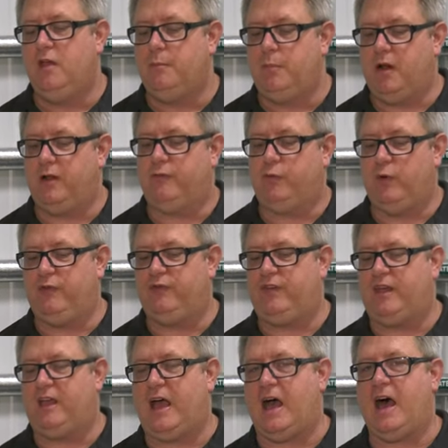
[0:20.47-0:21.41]
But if
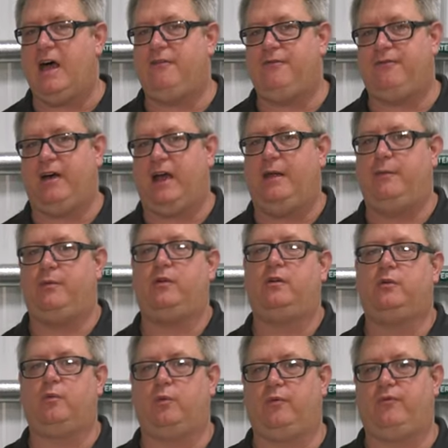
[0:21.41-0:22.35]
we've got
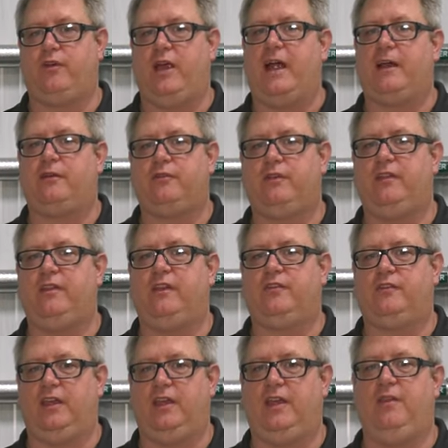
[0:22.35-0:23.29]
fiber refractory
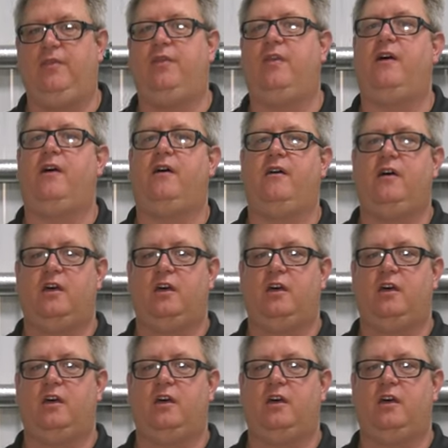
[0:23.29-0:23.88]
that's in the